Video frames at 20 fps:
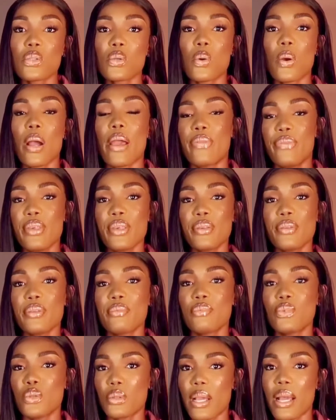so I
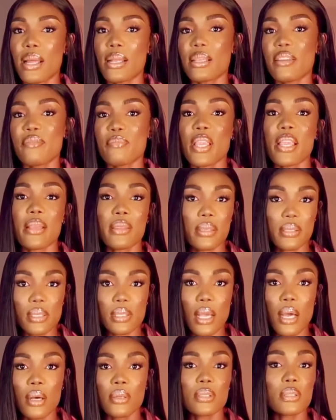think you can give me a
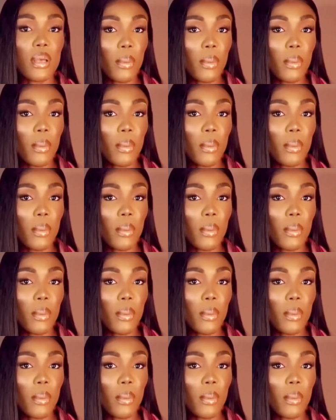discount.